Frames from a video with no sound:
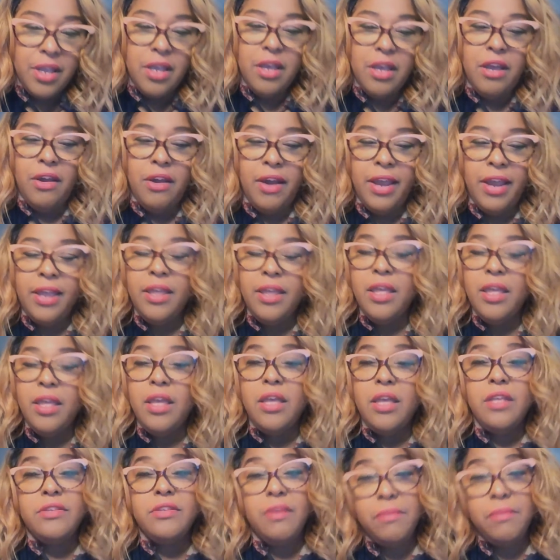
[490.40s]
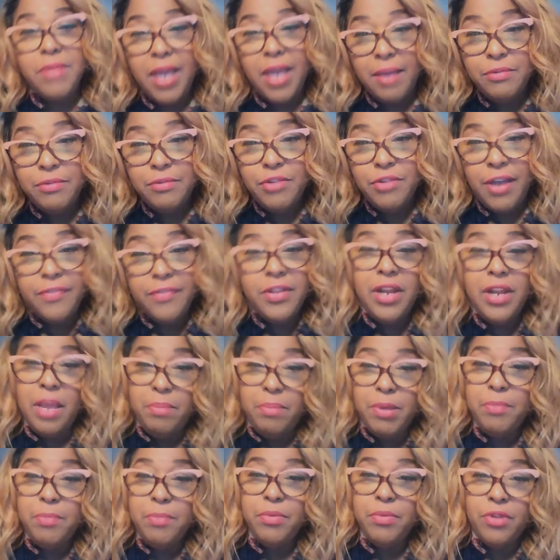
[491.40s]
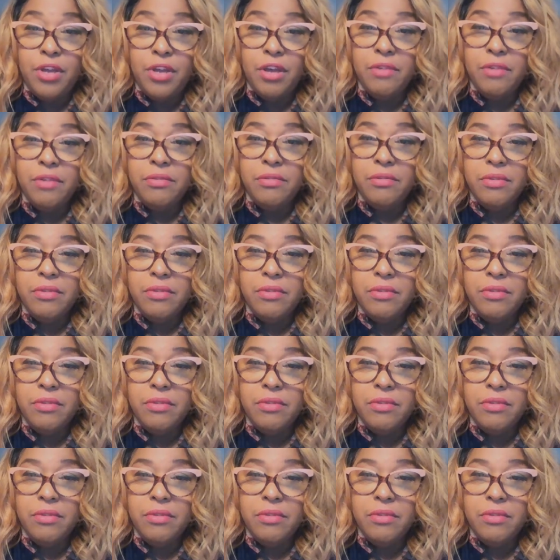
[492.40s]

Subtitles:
All right. Sometimes you have to let people know.